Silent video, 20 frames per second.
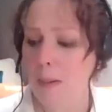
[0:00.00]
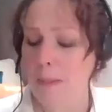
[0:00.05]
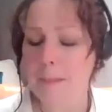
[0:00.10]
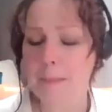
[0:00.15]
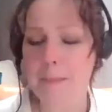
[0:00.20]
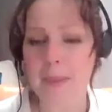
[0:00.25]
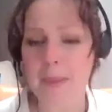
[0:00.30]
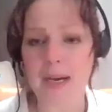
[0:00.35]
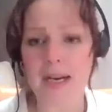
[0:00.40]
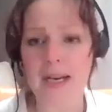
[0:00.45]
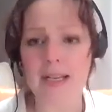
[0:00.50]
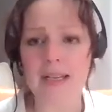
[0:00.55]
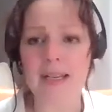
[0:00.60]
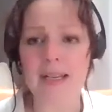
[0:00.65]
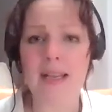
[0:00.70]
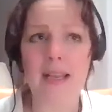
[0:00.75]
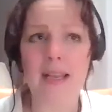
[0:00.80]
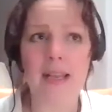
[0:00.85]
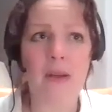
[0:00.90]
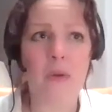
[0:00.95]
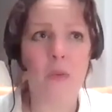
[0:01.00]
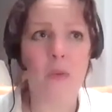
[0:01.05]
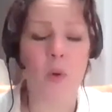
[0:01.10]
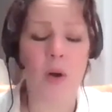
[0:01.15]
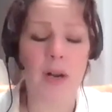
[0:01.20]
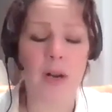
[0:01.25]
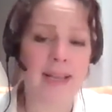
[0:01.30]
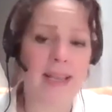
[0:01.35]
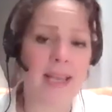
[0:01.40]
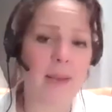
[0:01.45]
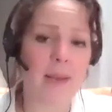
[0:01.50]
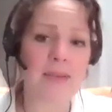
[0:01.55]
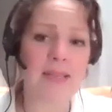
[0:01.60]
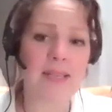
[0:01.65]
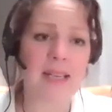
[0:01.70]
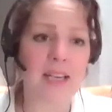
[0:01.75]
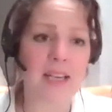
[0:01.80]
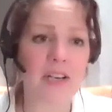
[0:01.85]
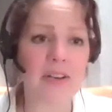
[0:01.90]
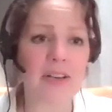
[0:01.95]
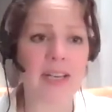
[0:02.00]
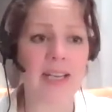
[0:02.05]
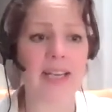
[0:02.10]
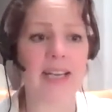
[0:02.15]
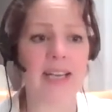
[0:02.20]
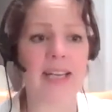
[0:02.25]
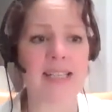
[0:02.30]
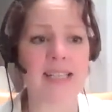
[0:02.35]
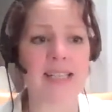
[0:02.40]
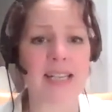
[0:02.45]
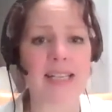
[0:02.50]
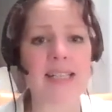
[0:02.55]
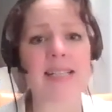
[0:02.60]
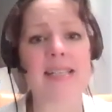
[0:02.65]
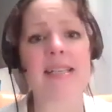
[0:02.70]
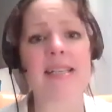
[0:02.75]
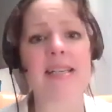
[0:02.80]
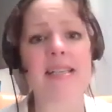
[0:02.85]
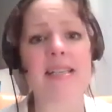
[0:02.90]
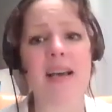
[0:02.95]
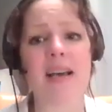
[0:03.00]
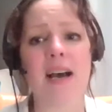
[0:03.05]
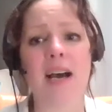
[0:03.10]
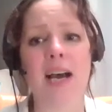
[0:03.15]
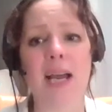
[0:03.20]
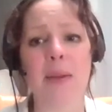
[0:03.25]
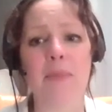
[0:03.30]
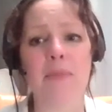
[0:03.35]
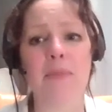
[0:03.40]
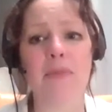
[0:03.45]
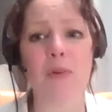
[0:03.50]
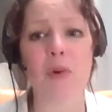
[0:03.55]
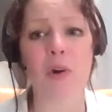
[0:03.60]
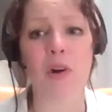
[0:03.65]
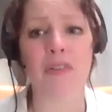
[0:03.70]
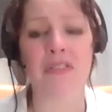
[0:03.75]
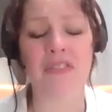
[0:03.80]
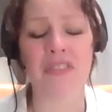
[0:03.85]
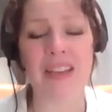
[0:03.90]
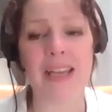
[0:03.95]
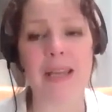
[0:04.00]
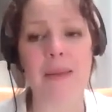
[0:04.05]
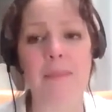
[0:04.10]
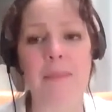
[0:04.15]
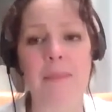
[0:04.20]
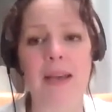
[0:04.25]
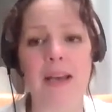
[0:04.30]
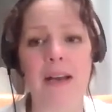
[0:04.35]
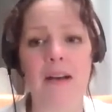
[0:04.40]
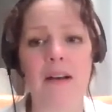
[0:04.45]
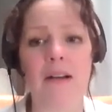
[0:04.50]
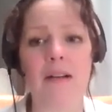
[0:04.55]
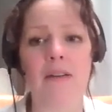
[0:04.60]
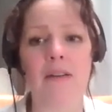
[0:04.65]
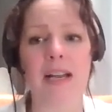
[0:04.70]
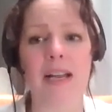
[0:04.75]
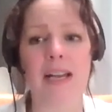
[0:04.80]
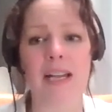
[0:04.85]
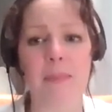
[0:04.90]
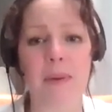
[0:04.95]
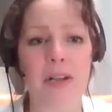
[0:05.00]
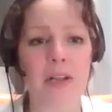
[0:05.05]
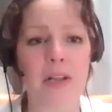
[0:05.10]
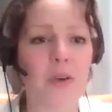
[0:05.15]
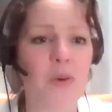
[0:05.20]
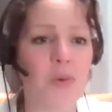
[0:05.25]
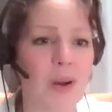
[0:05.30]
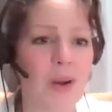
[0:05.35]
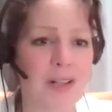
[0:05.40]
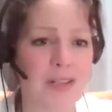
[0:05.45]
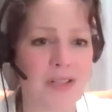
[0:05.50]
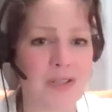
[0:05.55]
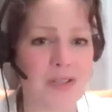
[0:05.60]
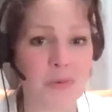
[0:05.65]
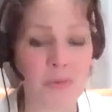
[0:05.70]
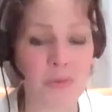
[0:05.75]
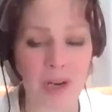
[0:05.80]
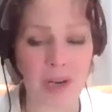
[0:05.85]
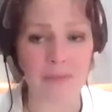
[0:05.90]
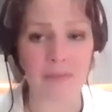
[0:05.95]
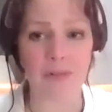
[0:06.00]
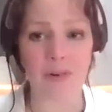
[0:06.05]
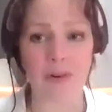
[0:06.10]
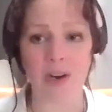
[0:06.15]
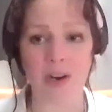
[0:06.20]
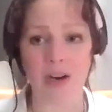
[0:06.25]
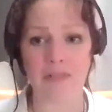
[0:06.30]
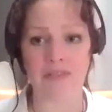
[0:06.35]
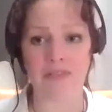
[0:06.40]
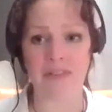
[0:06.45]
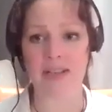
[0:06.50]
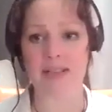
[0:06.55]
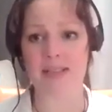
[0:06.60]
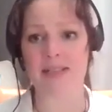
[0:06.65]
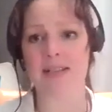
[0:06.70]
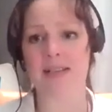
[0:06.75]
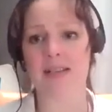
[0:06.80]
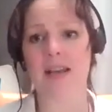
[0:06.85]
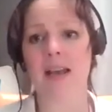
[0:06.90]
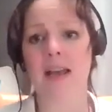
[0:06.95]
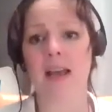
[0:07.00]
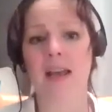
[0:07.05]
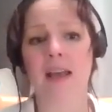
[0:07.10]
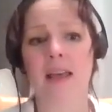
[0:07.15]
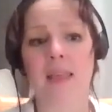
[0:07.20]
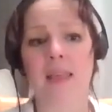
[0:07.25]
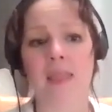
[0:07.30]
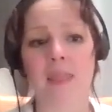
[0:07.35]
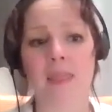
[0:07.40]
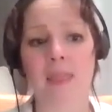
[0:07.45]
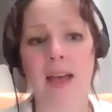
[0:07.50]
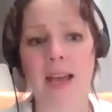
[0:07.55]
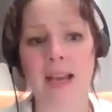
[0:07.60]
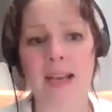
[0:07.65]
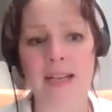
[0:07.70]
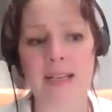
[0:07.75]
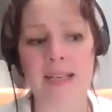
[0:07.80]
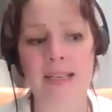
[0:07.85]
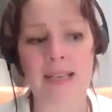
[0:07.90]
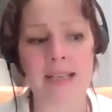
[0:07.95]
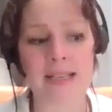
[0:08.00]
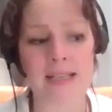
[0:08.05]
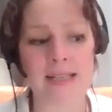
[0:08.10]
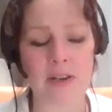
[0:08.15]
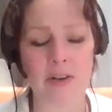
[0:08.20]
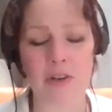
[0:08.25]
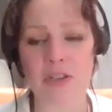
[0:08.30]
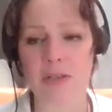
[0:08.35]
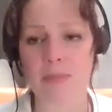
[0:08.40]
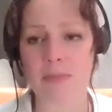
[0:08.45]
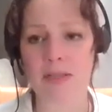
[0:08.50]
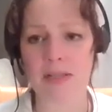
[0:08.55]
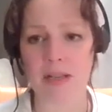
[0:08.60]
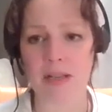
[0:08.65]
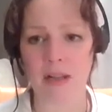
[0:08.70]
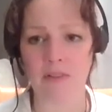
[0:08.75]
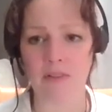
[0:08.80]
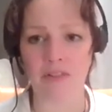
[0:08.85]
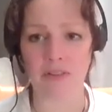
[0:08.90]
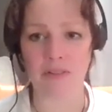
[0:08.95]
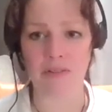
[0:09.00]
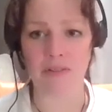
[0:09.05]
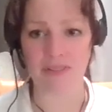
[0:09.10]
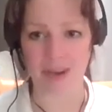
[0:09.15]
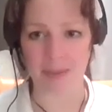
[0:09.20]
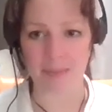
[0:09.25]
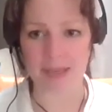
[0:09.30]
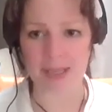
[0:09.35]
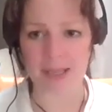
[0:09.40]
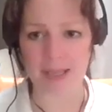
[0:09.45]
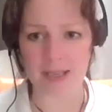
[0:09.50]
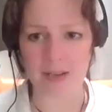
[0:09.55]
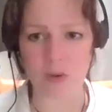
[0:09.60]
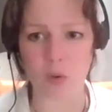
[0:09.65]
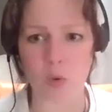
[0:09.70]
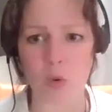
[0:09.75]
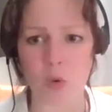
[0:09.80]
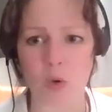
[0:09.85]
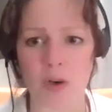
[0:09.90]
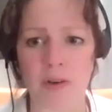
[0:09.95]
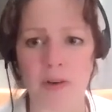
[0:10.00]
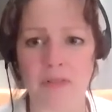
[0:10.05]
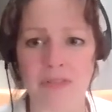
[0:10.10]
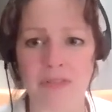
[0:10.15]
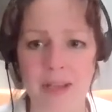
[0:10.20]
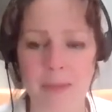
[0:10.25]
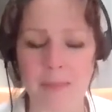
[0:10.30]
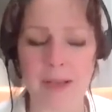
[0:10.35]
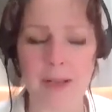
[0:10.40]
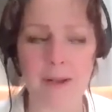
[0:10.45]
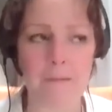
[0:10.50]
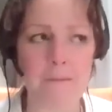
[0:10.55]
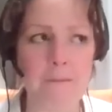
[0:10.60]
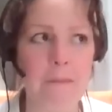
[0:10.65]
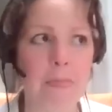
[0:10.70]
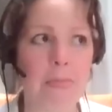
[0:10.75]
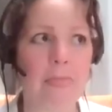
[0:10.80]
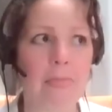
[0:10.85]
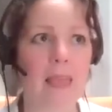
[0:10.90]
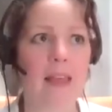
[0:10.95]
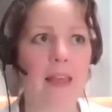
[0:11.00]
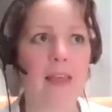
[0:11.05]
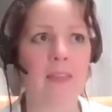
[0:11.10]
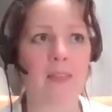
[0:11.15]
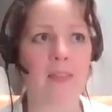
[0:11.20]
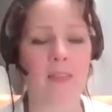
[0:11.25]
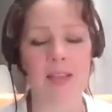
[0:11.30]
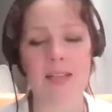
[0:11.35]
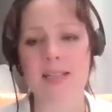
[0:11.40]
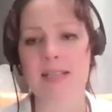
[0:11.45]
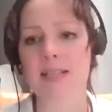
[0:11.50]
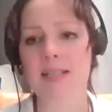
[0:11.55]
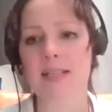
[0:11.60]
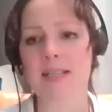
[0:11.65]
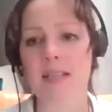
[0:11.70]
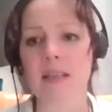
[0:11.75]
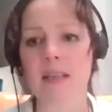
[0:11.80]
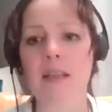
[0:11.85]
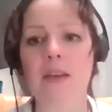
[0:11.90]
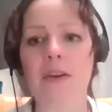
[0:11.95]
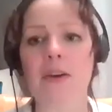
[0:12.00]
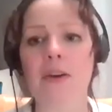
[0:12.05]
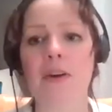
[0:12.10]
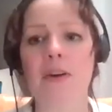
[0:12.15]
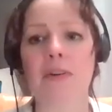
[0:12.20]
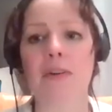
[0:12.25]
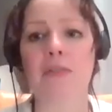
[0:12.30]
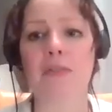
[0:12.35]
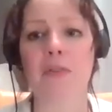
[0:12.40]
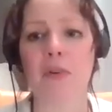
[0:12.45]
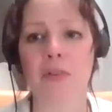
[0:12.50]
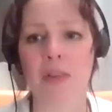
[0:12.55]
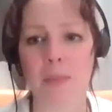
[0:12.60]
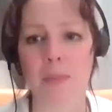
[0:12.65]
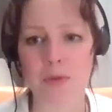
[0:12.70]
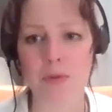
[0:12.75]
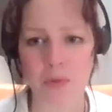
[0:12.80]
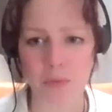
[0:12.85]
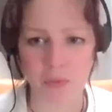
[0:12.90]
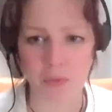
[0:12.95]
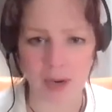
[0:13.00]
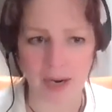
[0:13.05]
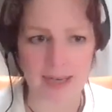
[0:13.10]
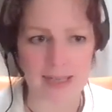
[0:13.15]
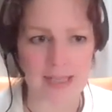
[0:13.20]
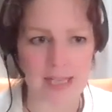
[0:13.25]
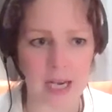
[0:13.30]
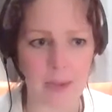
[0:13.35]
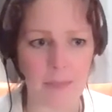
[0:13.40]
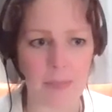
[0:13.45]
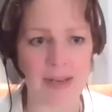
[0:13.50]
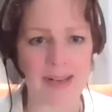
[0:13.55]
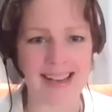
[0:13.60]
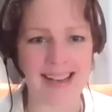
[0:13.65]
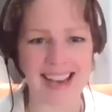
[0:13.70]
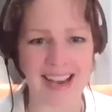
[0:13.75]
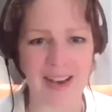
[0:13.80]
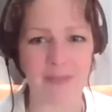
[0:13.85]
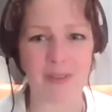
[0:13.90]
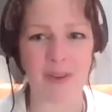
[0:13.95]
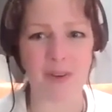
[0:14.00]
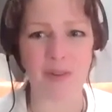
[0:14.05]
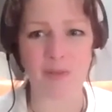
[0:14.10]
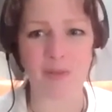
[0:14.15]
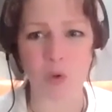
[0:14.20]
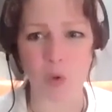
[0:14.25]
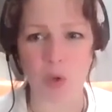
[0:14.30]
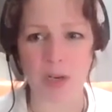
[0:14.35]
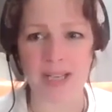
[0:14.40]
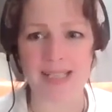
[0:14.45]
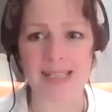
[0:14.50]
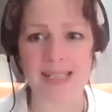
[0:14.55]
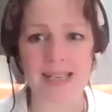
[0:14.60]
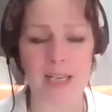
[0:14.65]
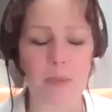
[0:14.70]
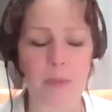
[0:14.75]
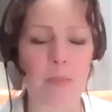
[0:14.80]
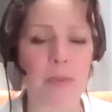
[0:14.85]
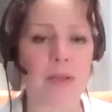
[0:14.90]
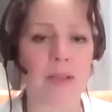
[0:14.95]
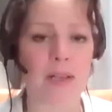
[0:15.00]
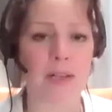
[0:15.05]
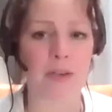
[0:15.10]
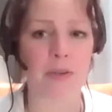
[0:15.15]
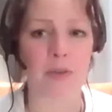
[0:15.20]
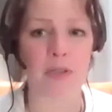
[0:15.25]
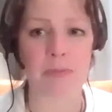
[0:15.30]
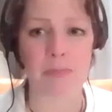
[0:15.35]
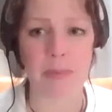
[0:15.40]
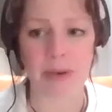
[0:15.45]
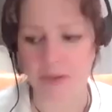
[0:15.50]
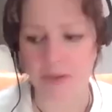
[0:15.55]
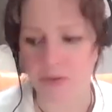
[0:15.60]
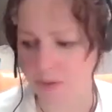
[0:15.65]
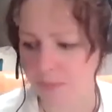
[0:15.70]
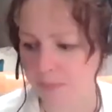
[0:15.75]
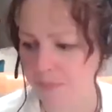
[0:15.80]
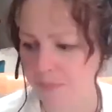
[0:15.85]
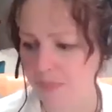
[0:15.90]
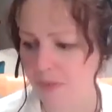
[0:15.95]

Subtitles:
But what I kept hearing is this is the time for anybody who wants to run for office that considers themselves feminine or female. This is the year for them to rise up and have their voice in a political spectrum.